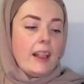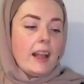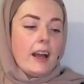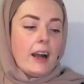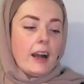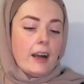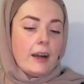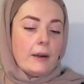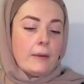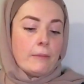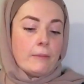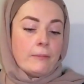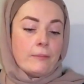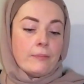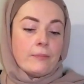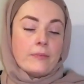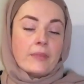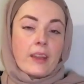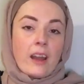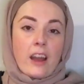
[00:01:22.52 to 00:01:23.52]

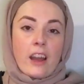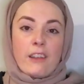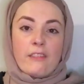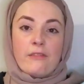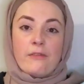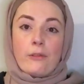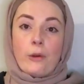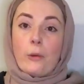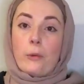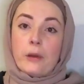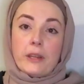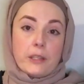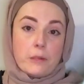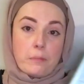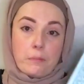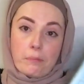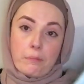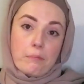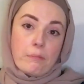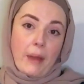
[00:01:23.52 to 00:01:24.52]
I've always
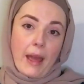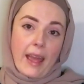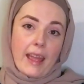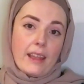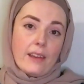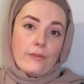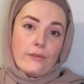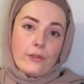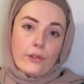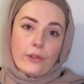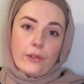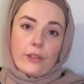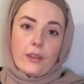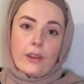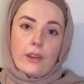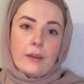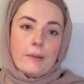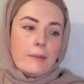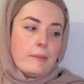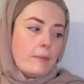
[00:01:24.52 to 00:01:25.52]
paid for
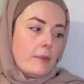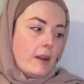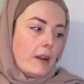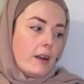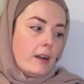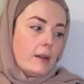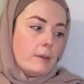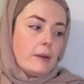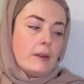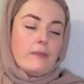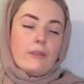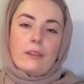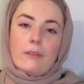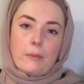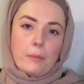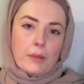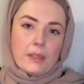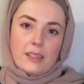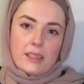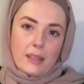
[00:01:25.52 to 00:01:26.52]
them. I've never
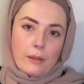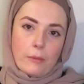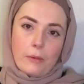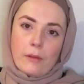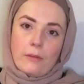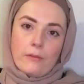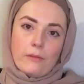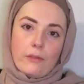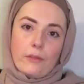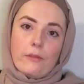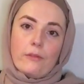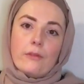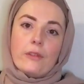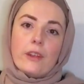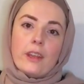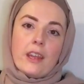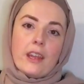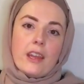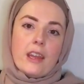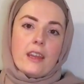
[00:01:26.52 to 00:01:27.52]
been sent one for
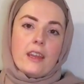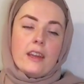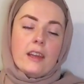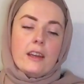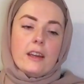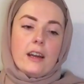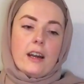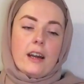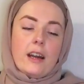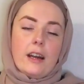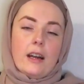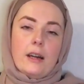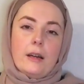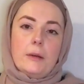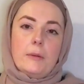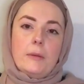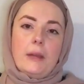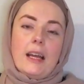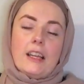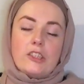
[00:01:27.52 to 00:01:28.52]
free.
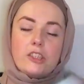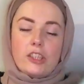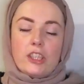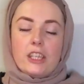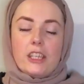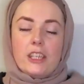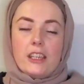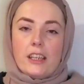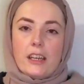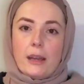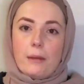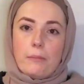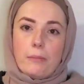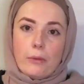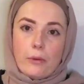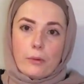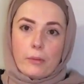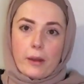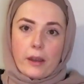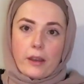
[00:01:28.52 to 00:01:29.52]
Last year I
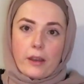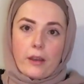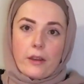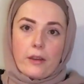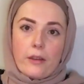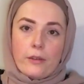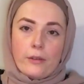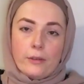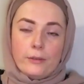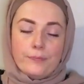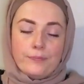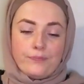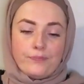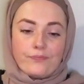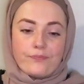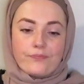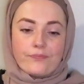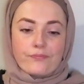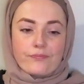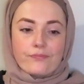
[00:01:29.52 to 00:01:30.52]
bought my own.
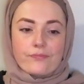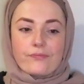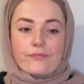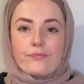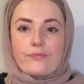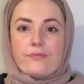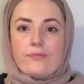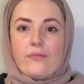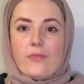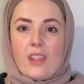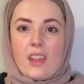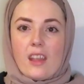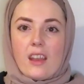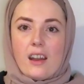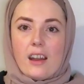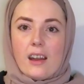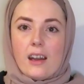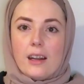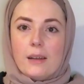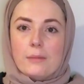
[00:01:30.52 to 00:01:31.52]

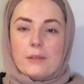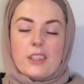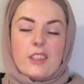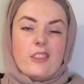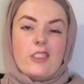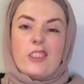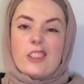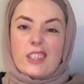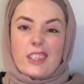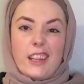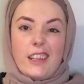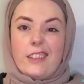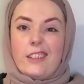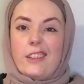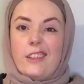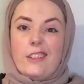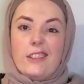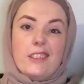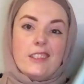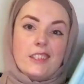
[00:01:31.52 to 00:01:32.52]
So just to let you
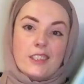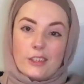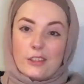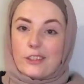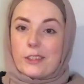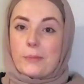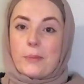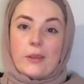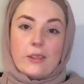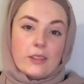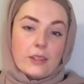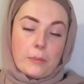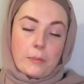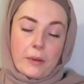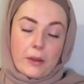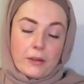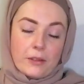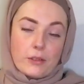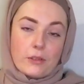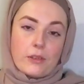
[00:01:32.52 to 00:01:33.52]
know, this isn't a sponsored
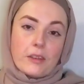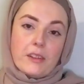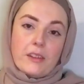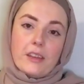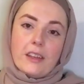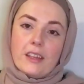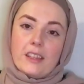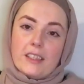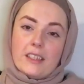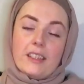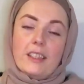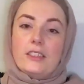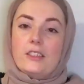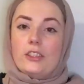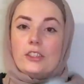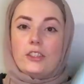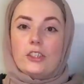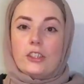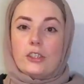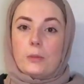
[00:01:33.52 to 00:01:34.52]
post or anything, it's
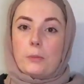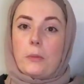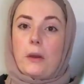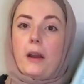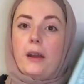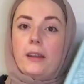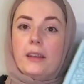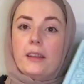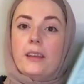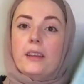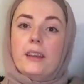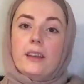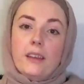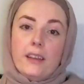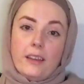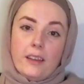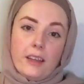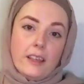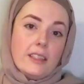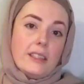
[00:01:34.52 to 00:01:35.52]
literally just my
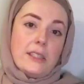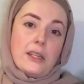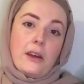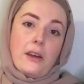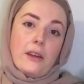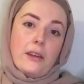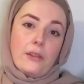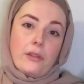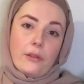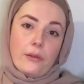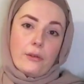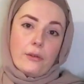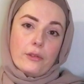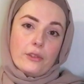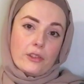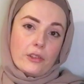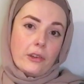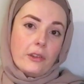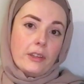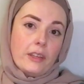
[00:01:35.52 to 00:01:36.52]
entire
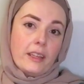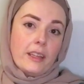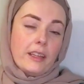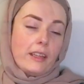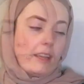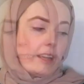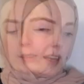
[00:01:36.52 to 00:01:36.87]
thoughts on it.